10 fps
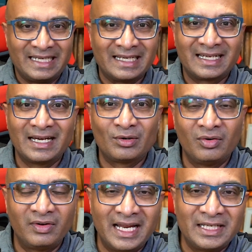
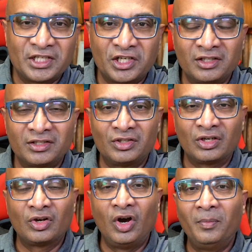
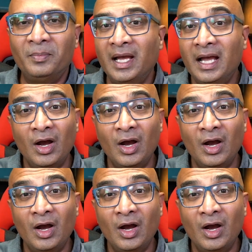Duncan@overlandjournals.com.